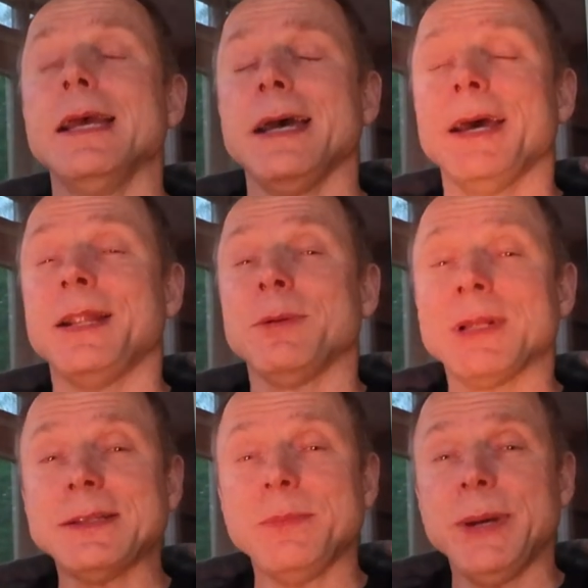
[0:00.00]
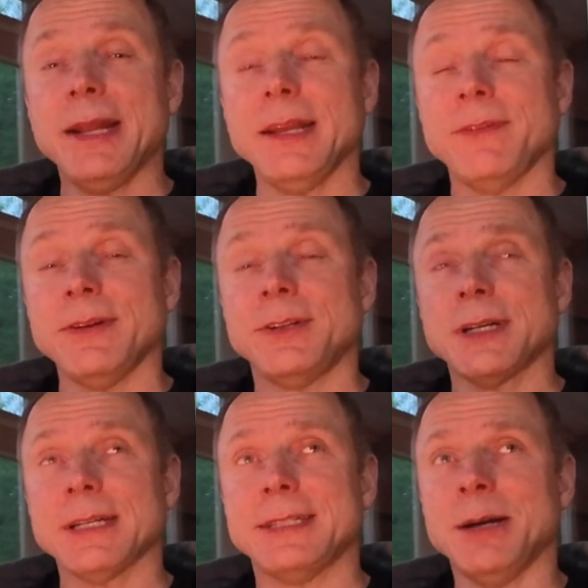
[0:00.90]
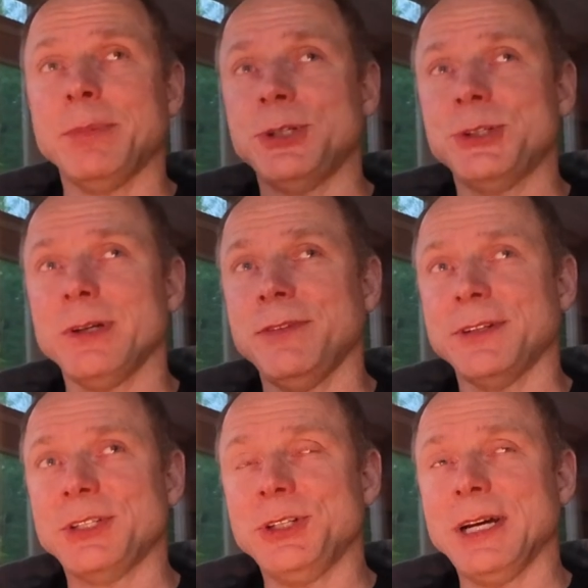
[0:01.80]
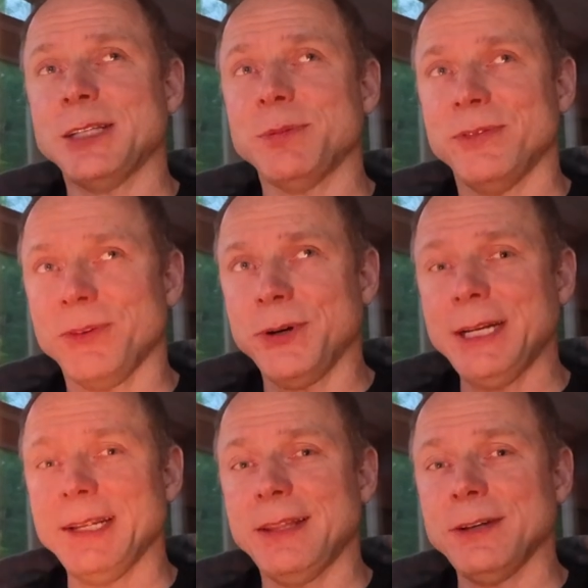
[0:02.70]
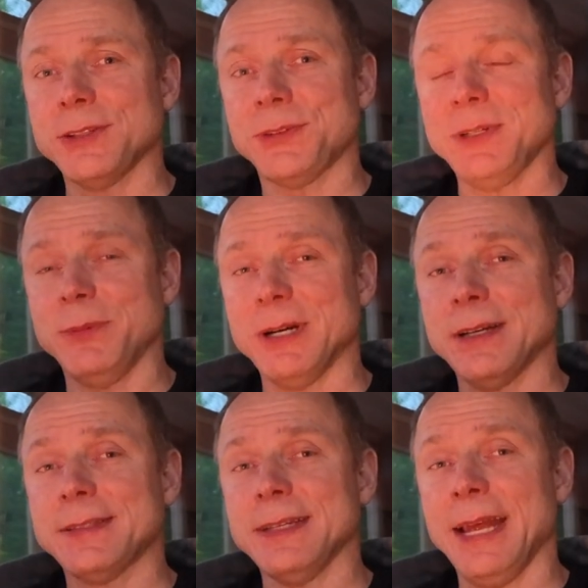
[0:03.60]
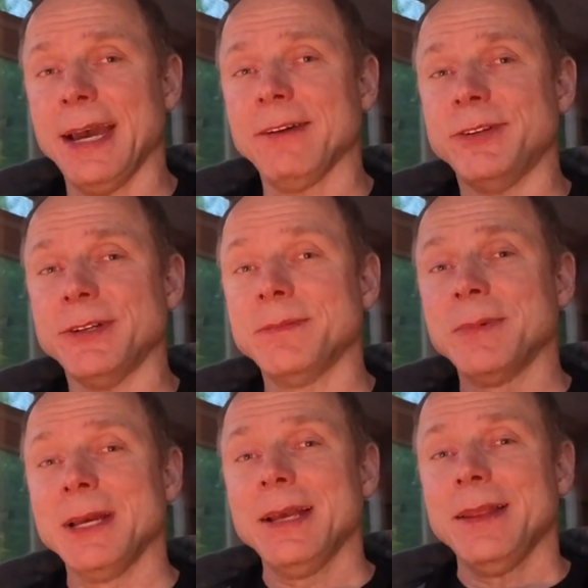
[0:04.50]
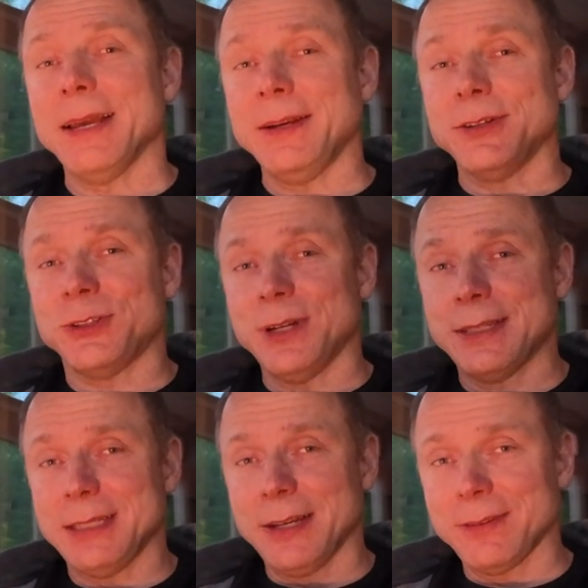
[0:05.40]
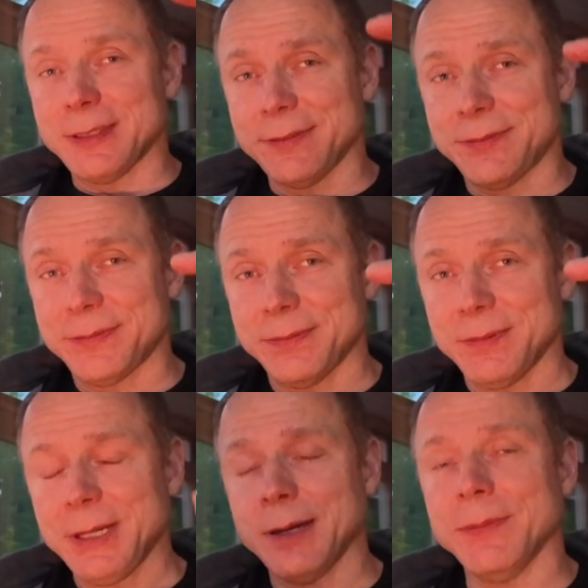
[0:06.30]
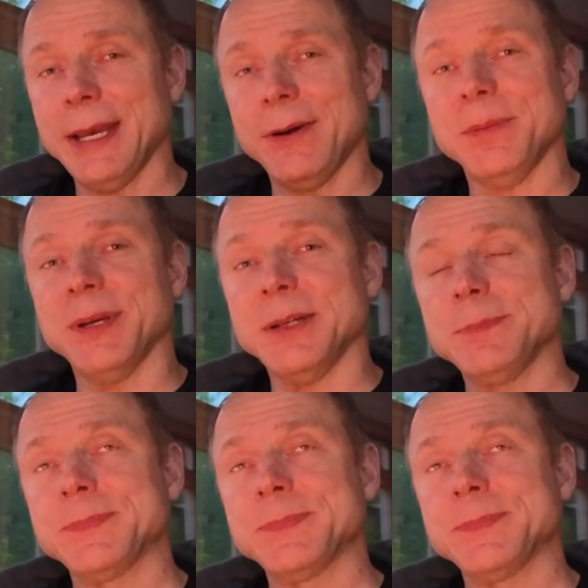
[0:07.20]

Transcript: And I'm willing to bet if you took a temperature of your stress before you did those 3 breaths and after, that your stress levels have come down a bit.